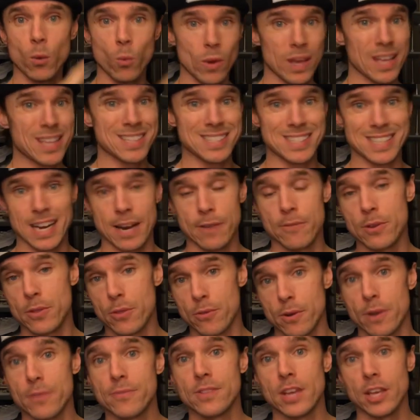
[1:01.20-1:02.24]
wins in every
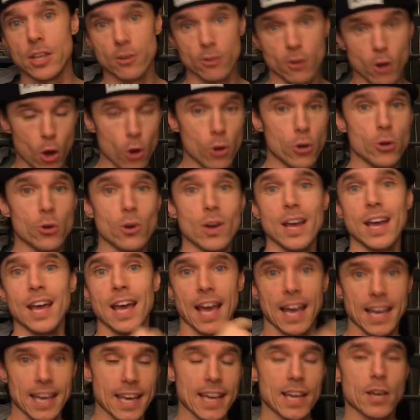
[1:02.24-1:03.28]
thrift that you go to
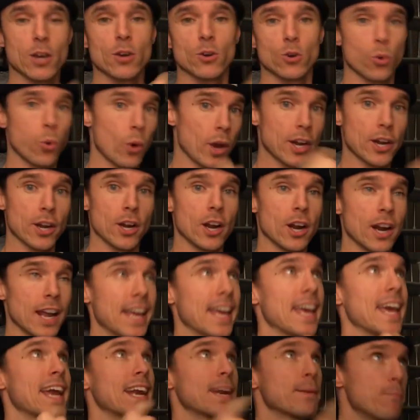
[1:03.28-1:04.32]
and get quicker and
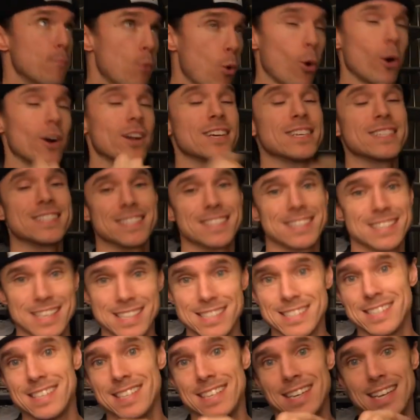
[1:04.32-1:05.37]
get more
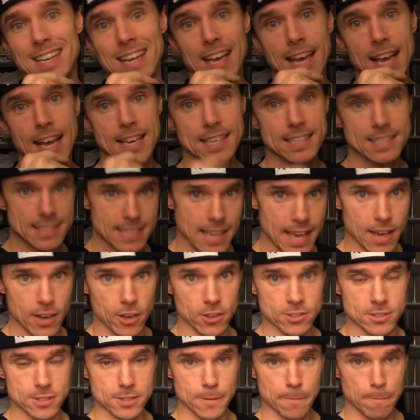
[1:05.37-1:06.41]
consistent
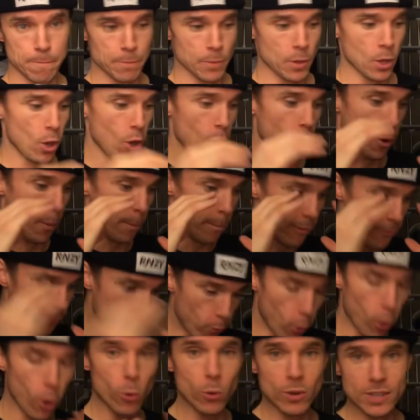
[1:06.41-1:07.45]
sales.
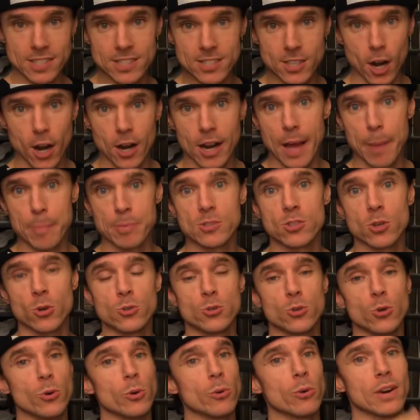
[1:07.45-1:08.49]
Before we start episode
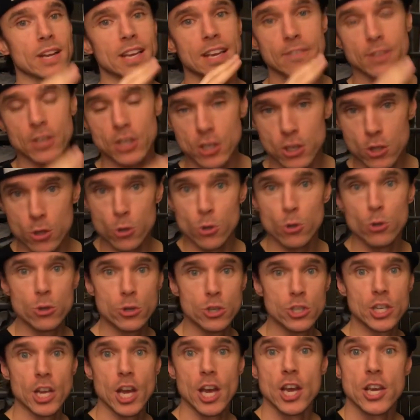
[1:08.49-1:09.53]
2, we want to give a
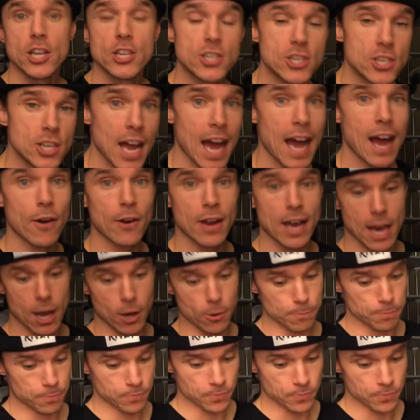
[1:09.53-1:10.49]
huge shout out